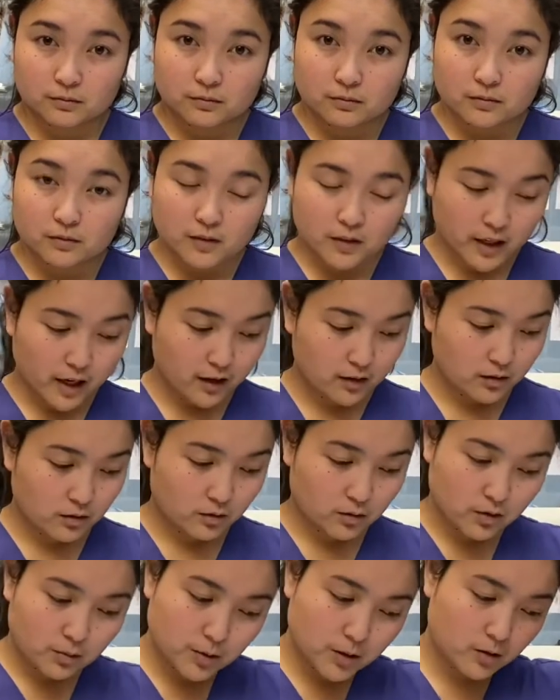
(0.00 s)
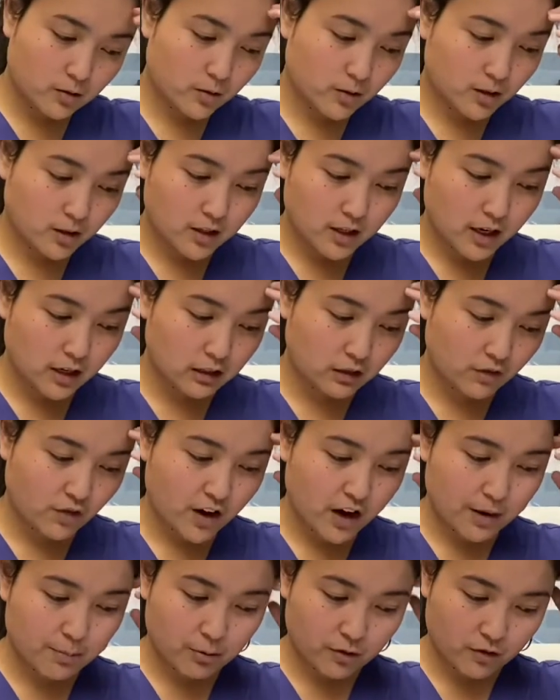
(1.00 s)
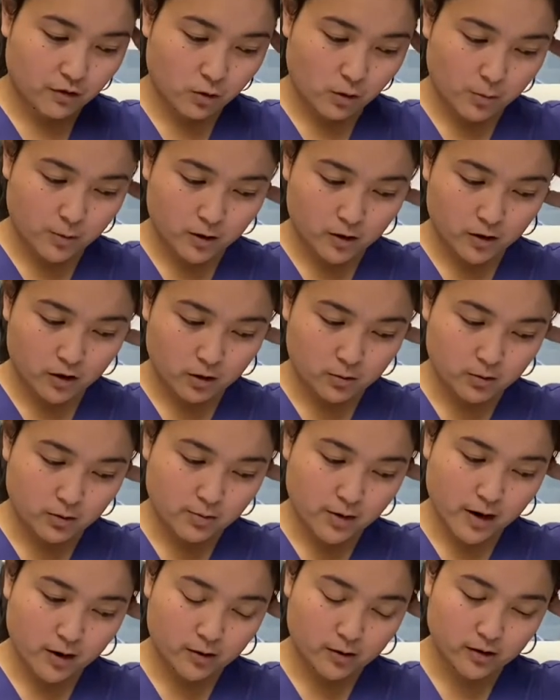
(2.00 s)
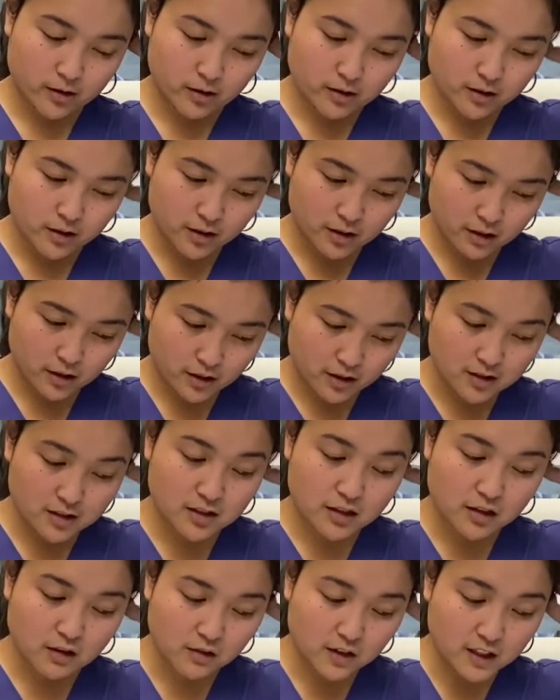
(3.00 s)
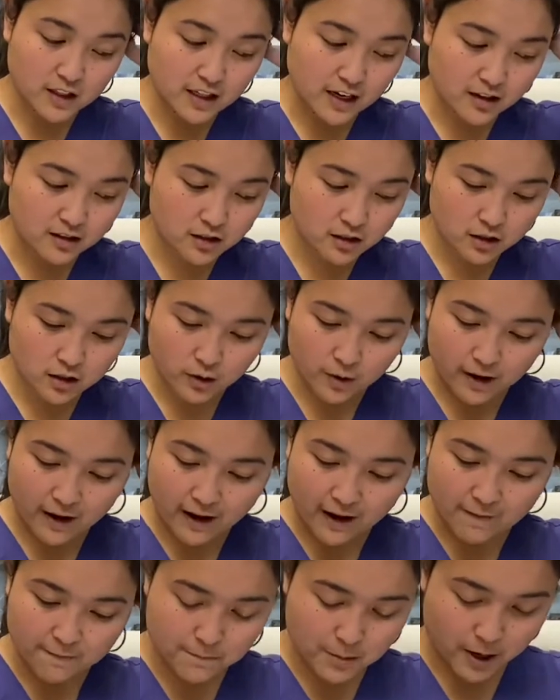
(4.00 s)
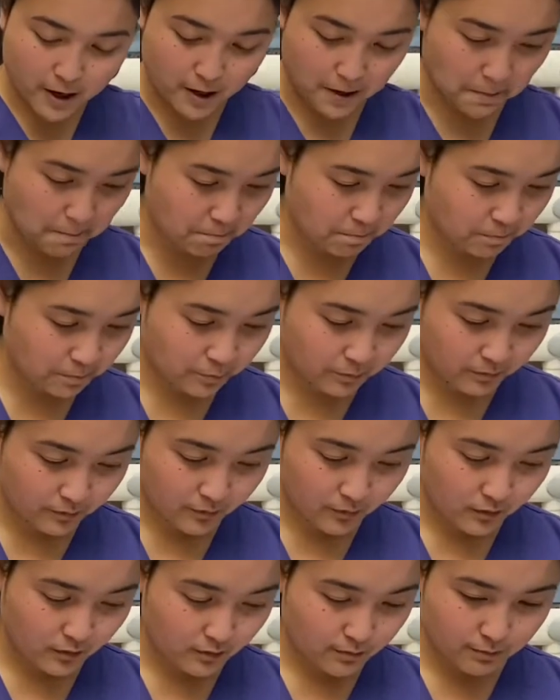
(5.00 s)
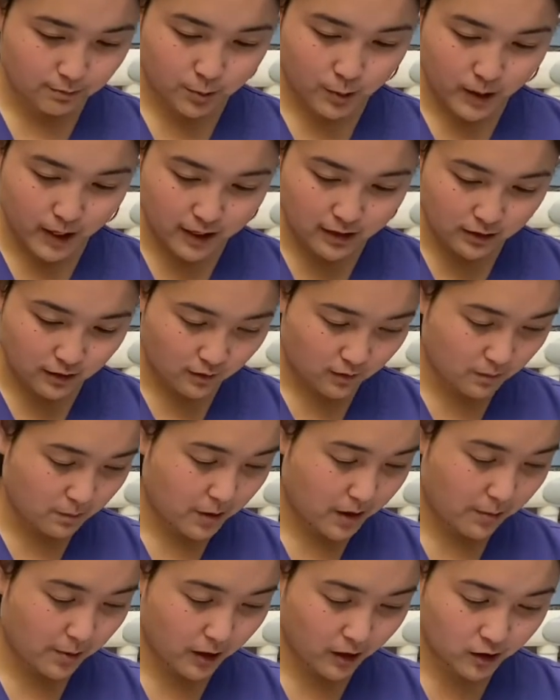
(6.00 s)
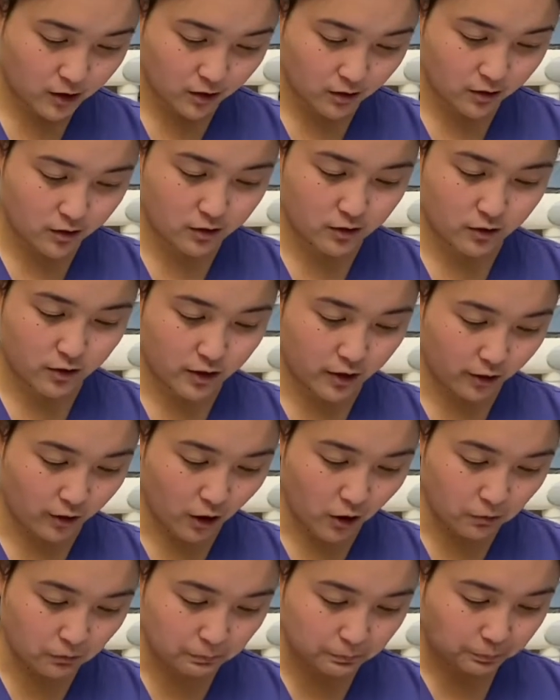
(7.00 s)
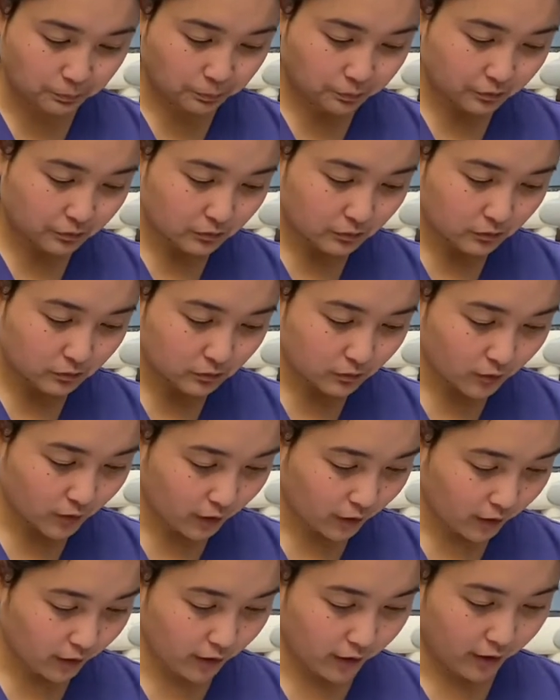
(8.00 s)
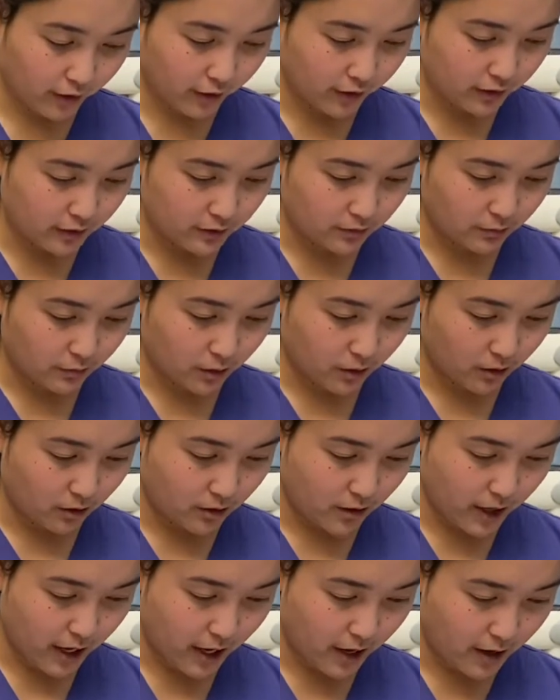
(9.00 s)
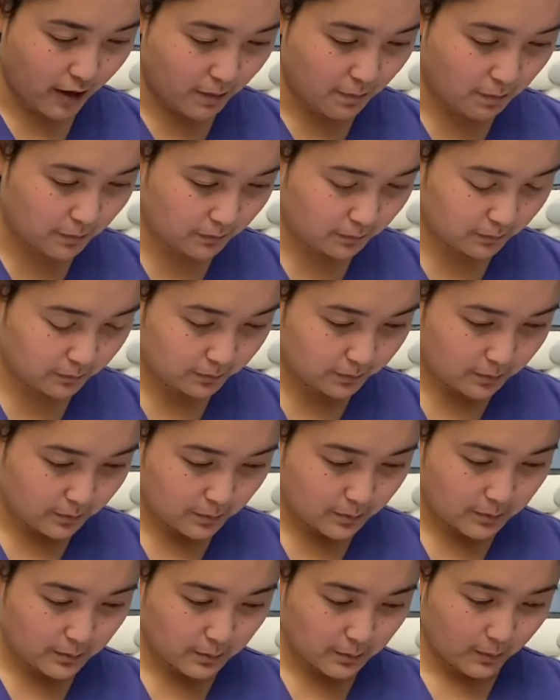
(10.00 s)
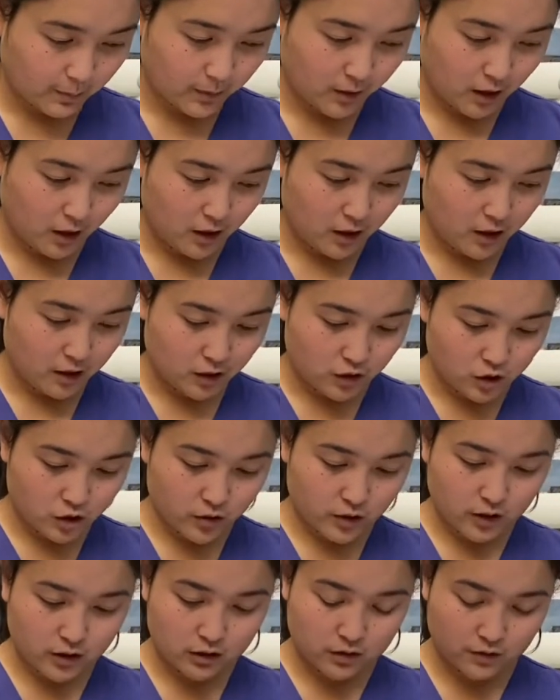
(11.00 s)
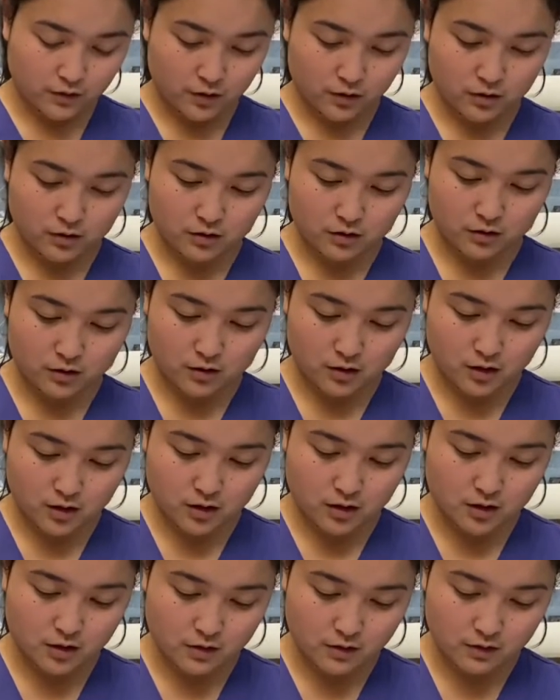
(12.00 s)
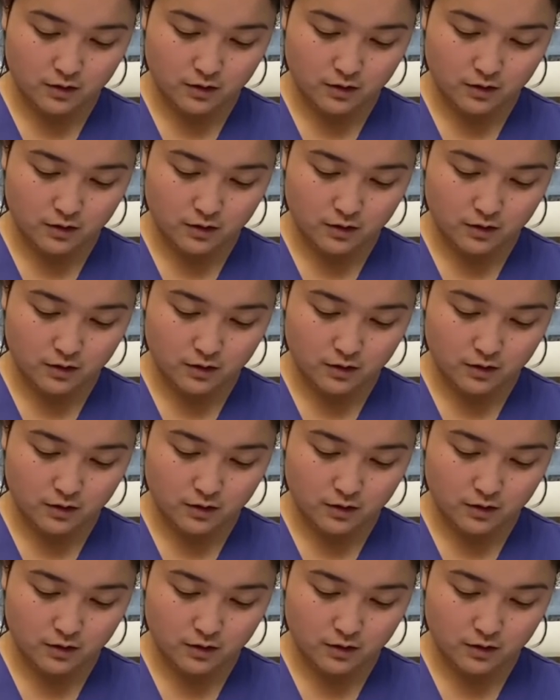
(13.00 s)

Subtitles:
Okay, so I'm going to be doing task 5, performing a Kirby Bauer disc sensitivity test. So I have my plate of my bacteria that's already grown, and I'm going to go ahead and transfer the